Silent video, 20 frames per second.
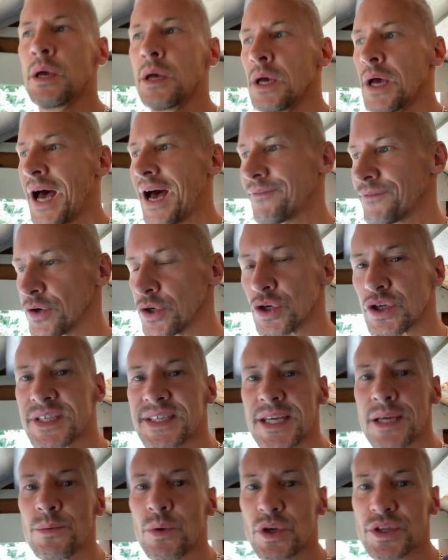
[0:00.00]
have a look,
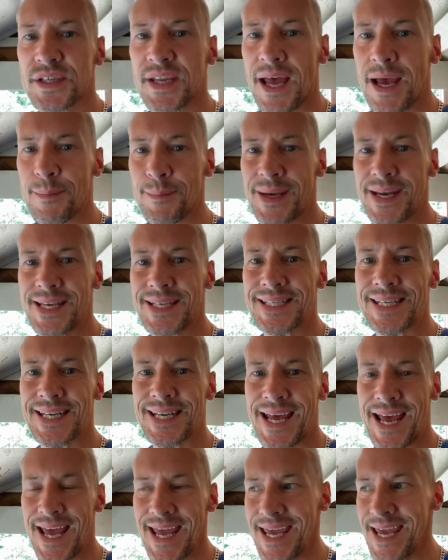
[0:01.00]
see what's happening
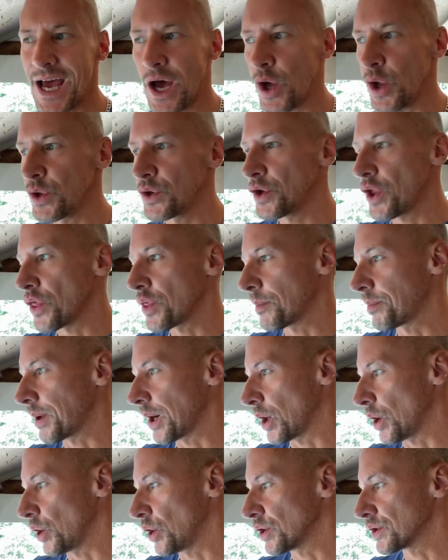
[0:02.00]
today on the
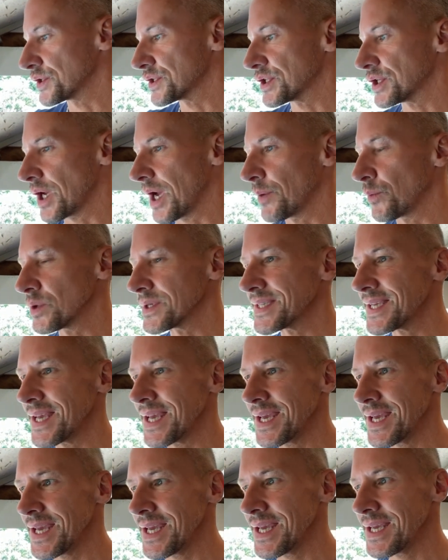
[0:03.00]
plot. I was
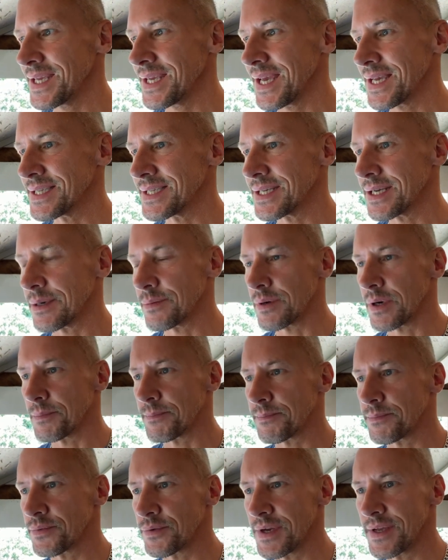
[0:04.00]
here yesterday
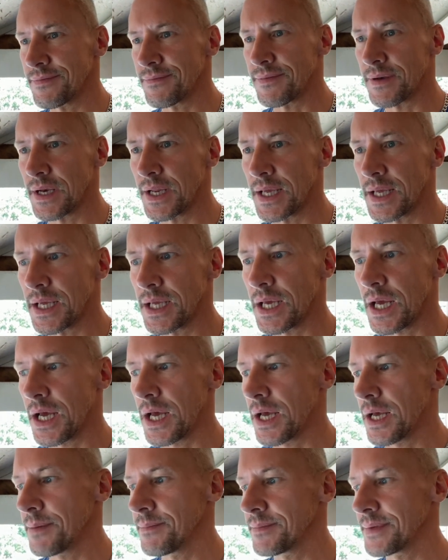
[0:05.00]
briefly,
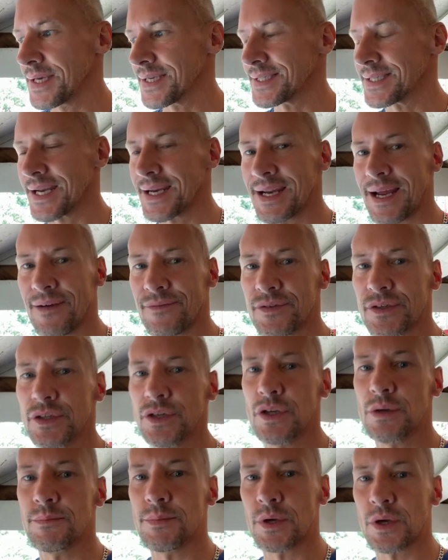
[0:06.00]
yesterday
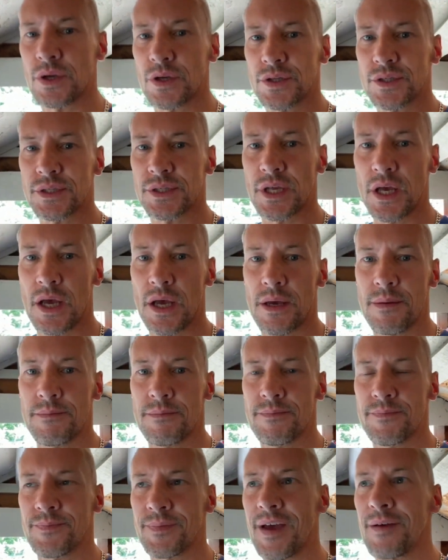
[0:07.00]
afternoon, because
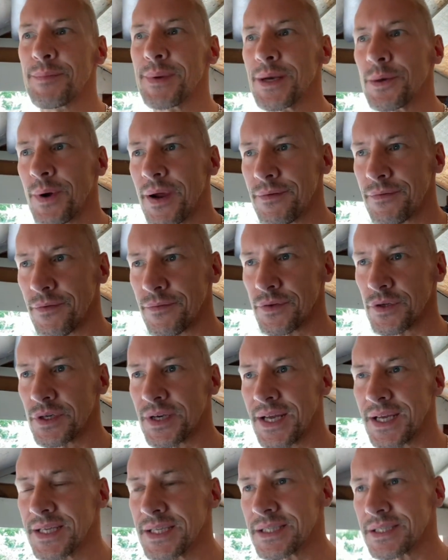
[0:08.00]
I've been away for a few
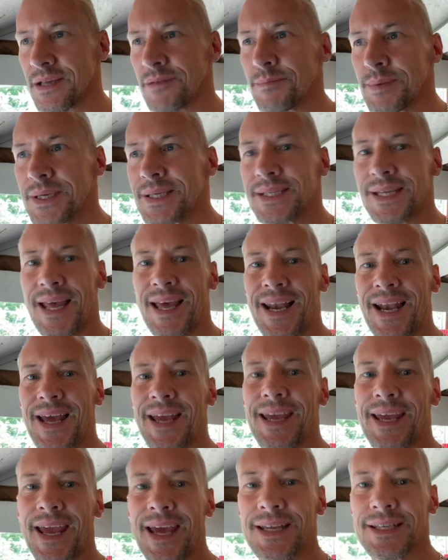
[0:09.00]
days. I've been to LA
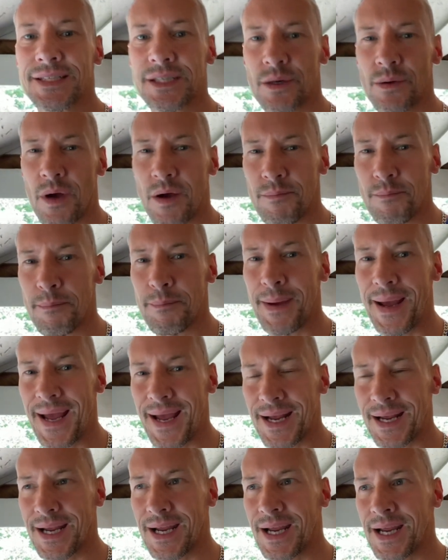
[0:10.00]
again, so I'm
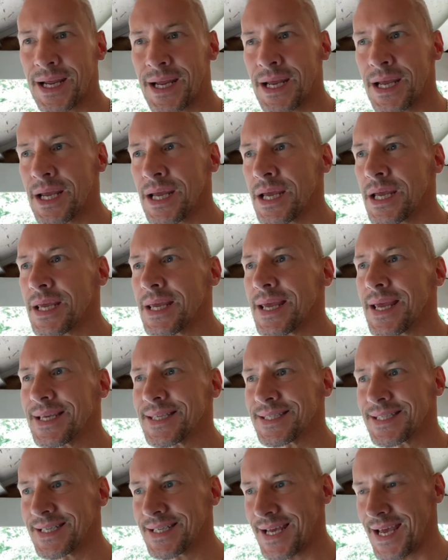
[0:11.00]
back
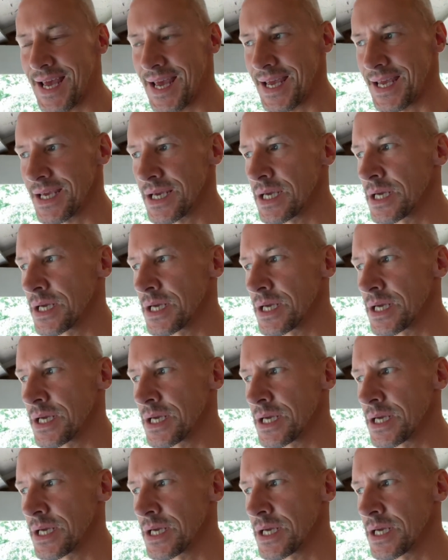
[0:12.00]
yesterday,